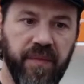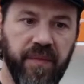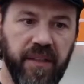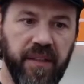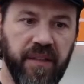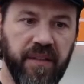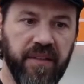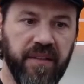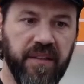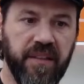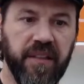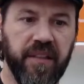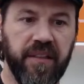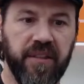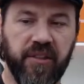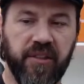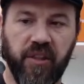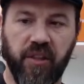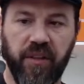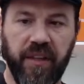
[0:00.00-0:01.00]
That's good.
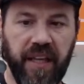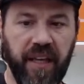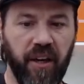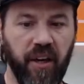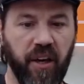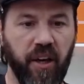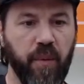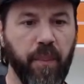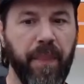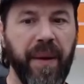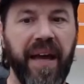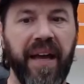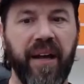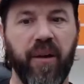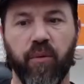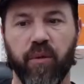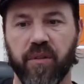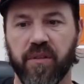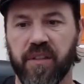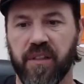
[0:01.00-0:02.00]
So they are
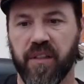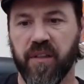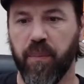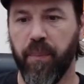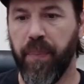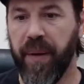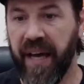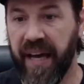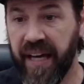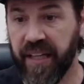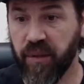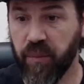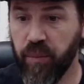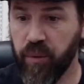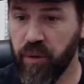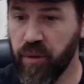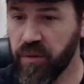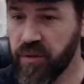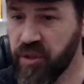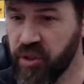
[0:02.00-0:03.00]
backwards
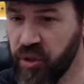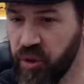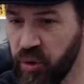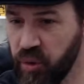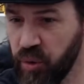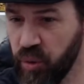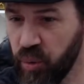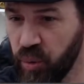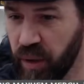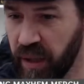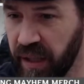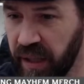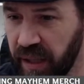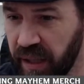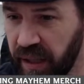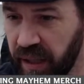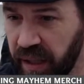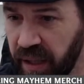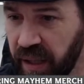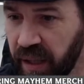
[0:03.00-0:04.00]
compatible to
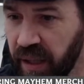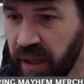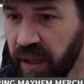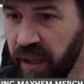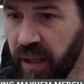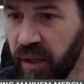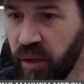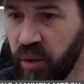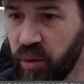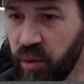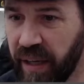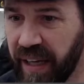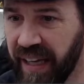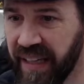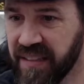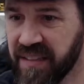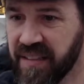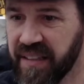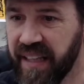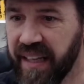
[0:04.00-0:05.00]
uh, who
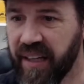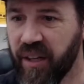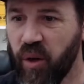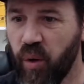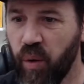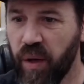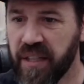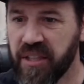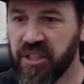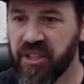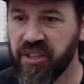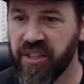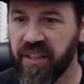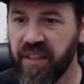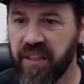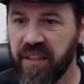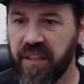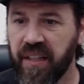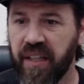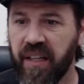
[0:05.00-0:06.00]
asked that
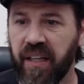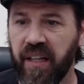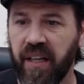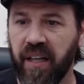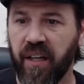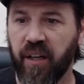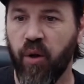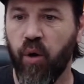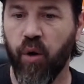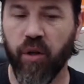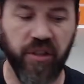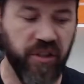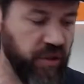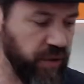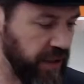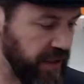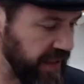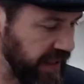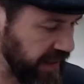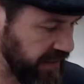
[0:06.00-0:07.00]
question? Uh, Course
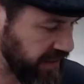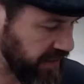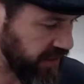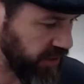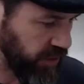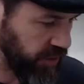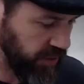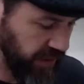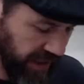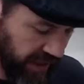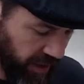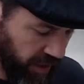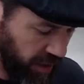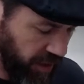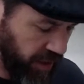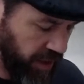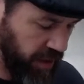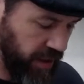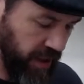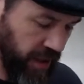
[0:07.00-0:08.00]
Thread, yes. So they
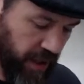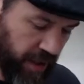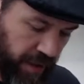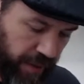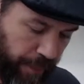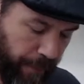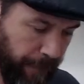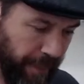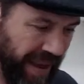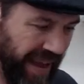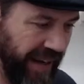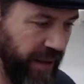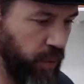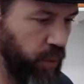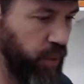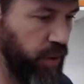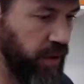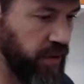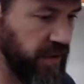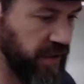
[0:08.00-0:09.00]
are
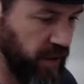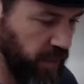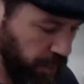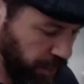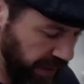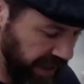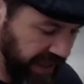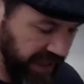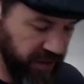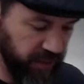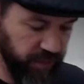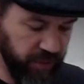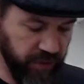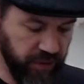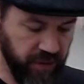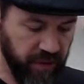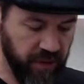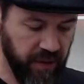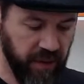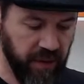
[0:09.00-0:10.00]
backwards
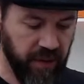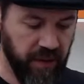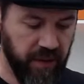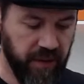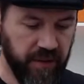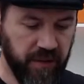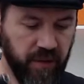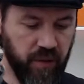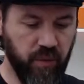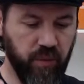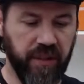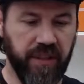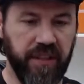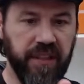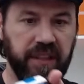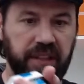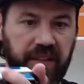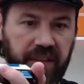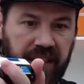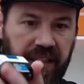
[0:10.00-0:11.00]
compatible. So we're
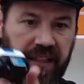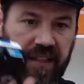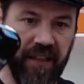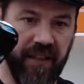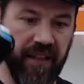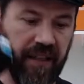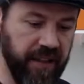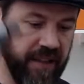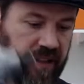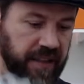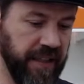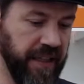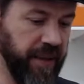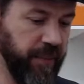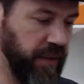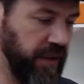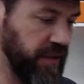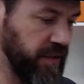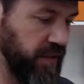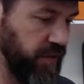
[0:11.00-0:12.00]
good there. And then that
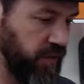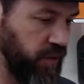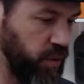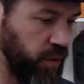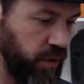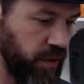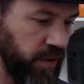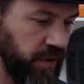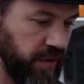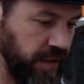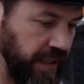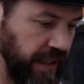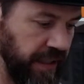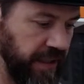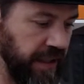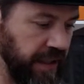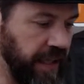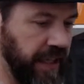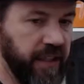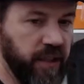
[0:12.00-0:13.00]
means, of course,
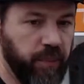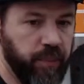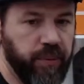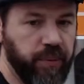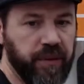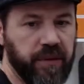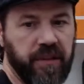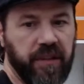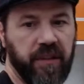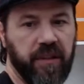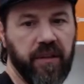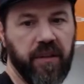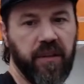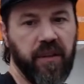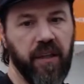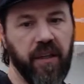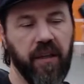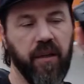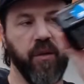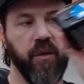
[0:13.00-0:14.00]
that I could put the uh,